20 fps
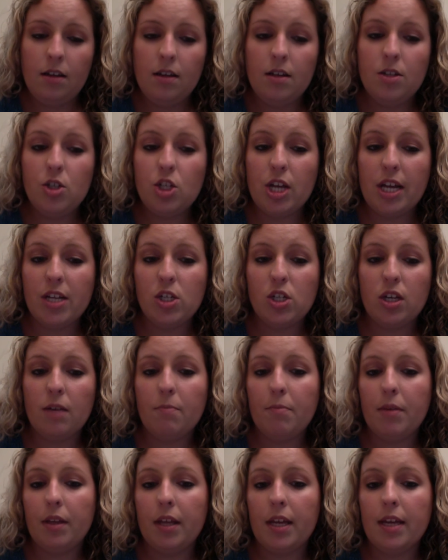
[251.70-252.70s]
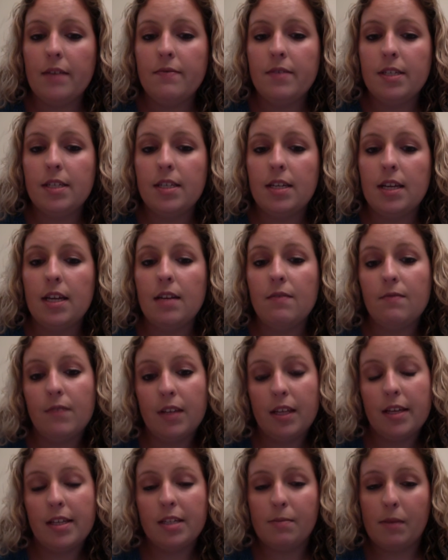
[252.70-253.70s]
changing beliefs and
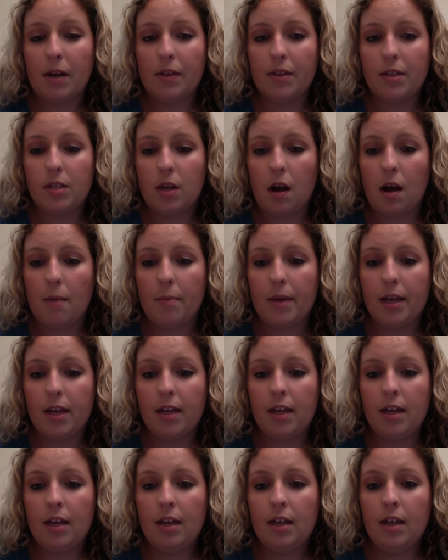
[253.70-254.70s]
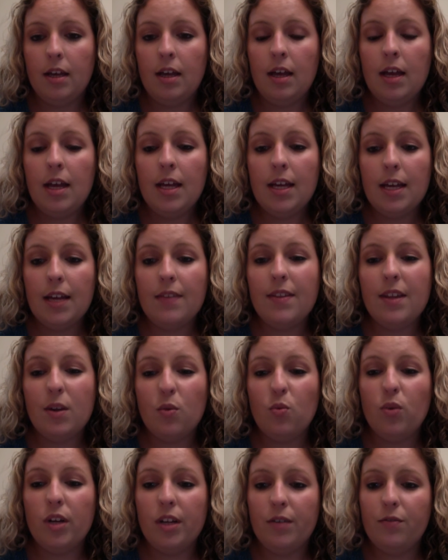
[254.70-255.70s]
feelings about the topic, and then
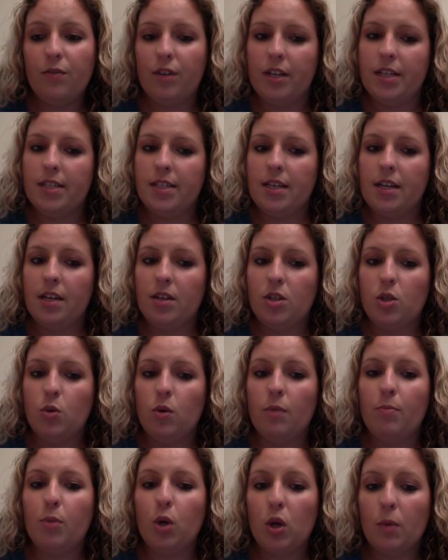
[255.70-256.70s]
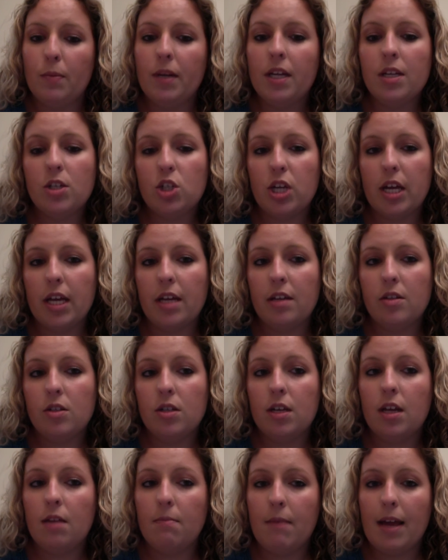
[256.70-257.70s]
refreezing to a permanent change
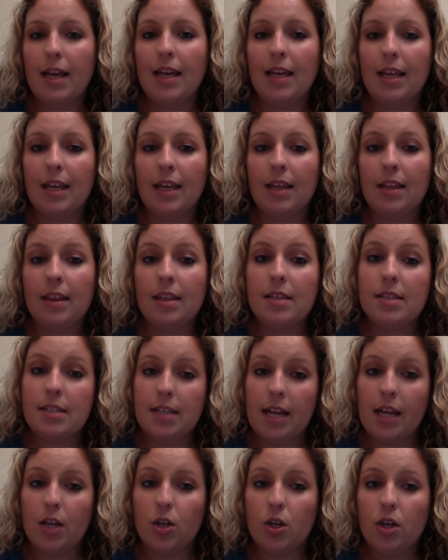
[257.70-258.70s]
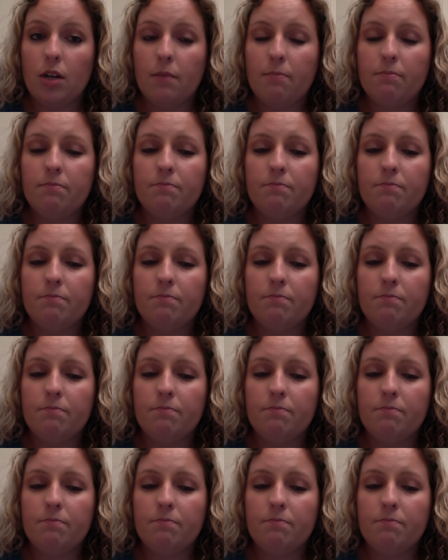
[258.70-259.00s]
and making it the standard.